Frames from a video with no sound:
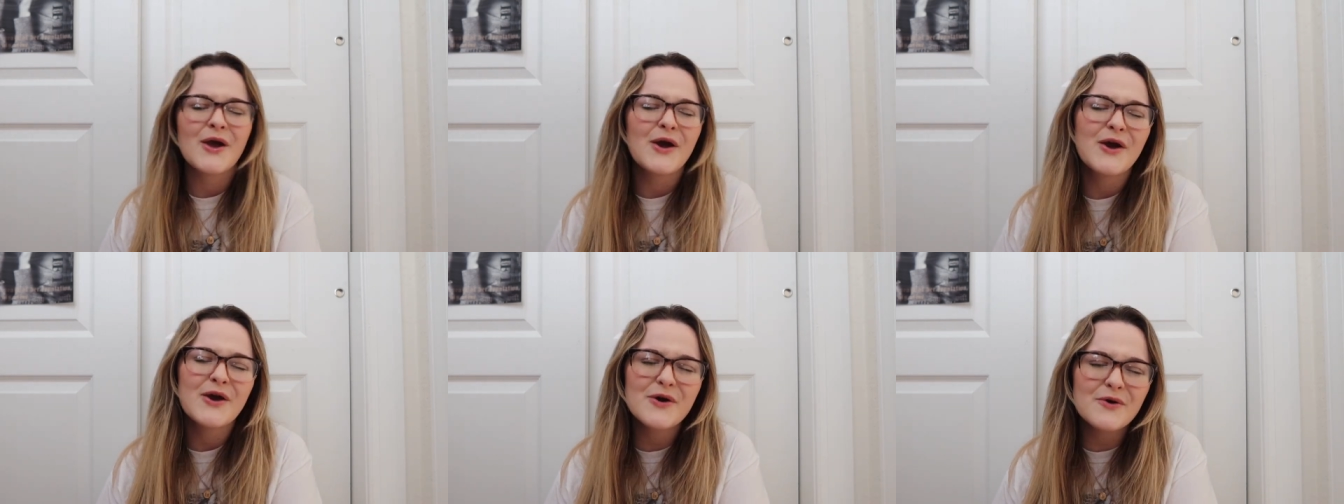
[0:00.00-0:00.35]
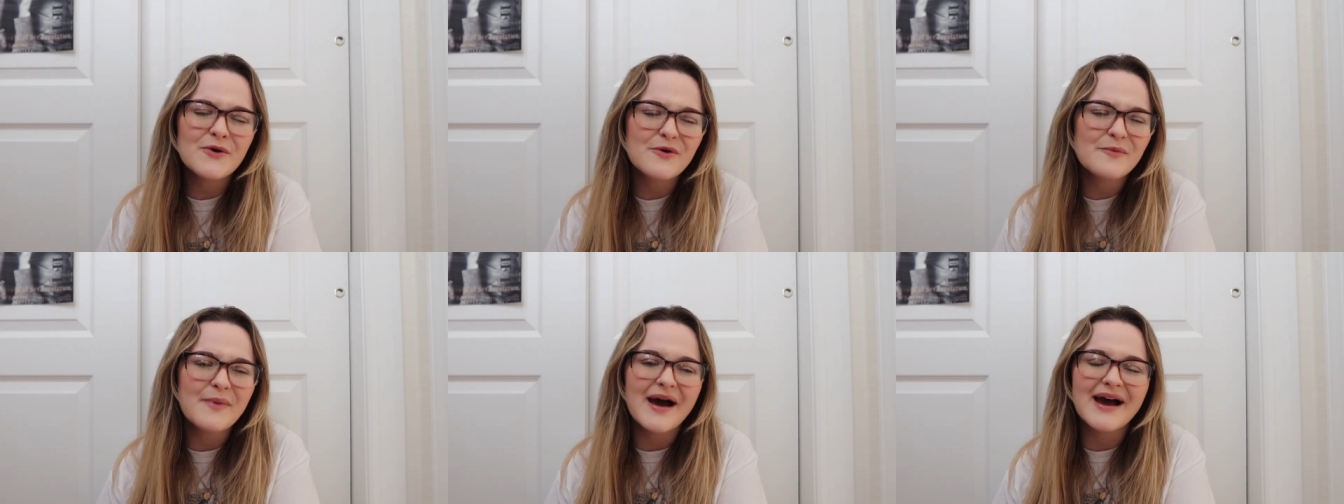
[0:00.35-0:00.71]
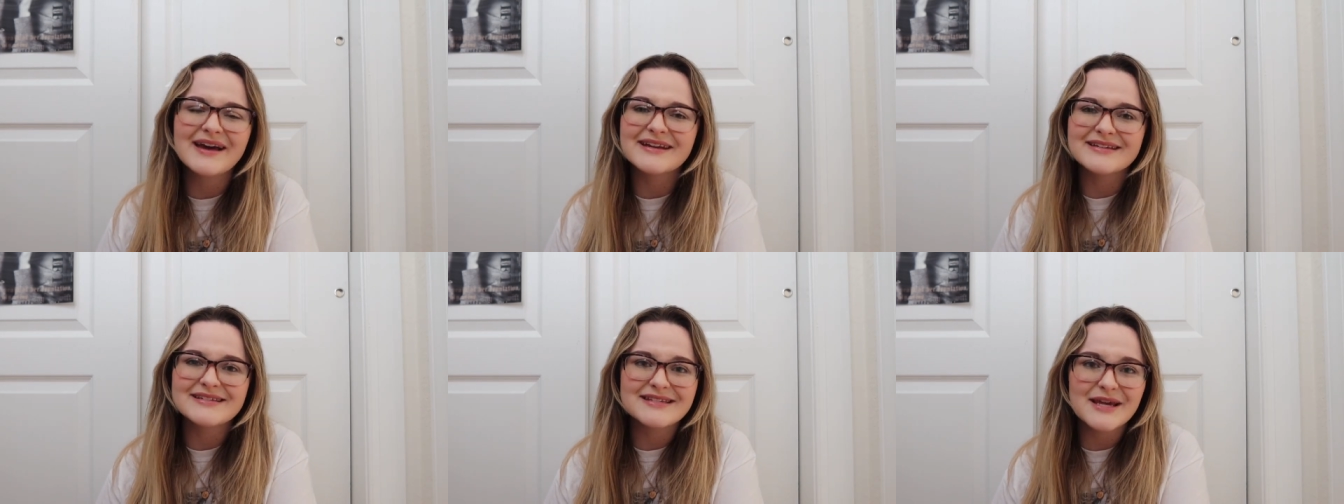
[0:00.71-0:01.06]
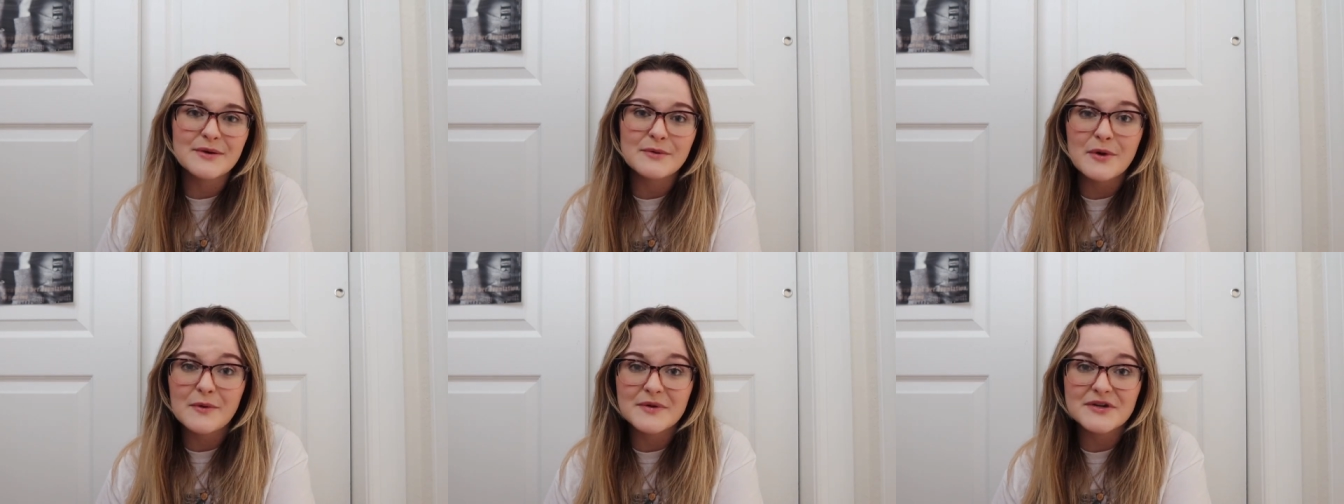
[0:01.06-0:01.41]
who am I to say
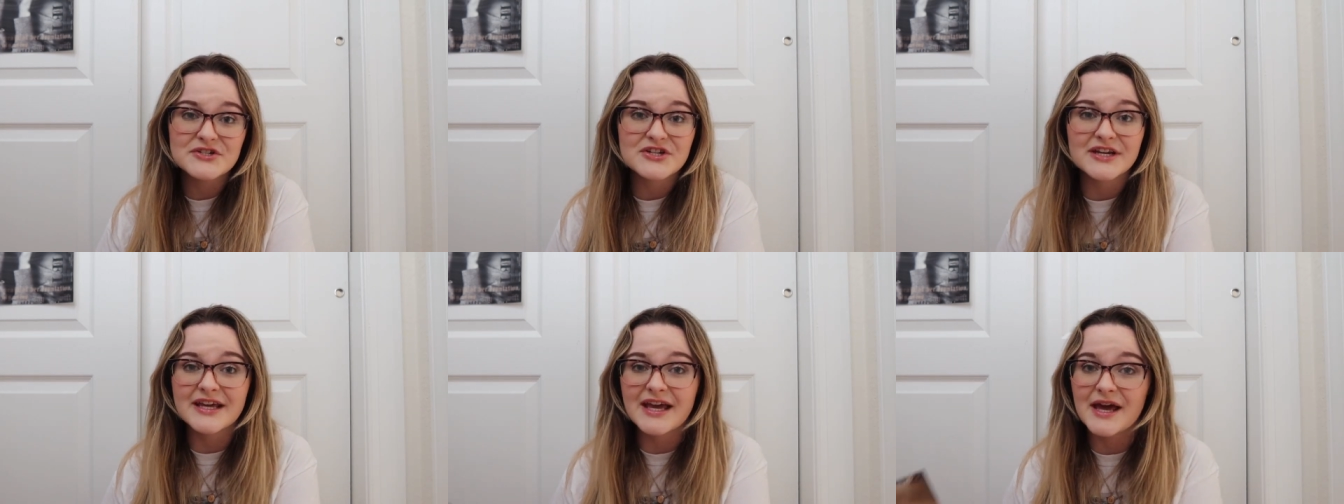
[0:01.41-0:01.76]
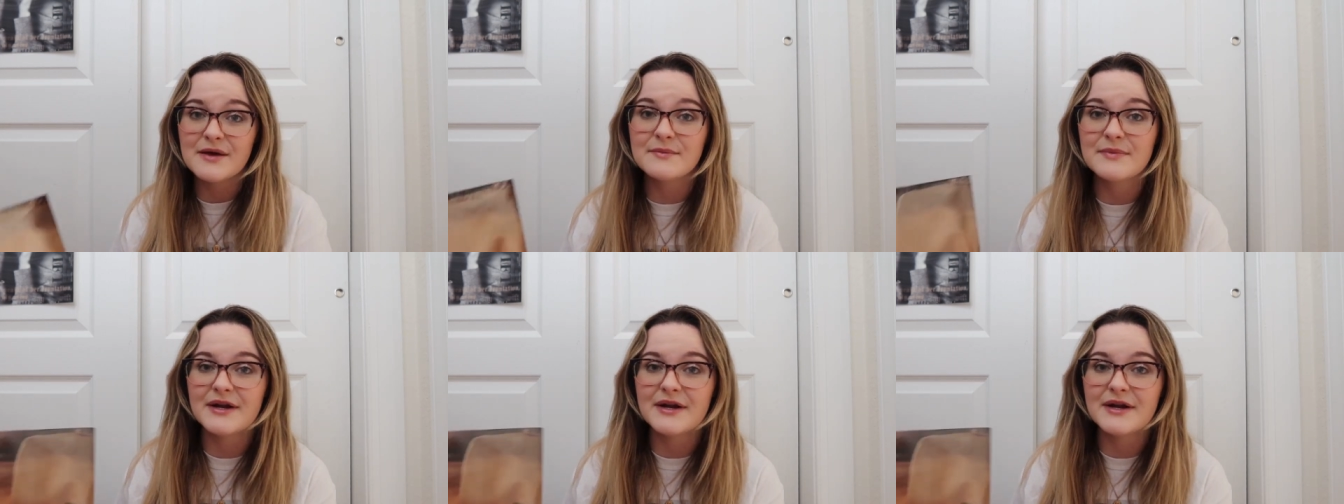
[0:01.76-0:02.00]
what we should get,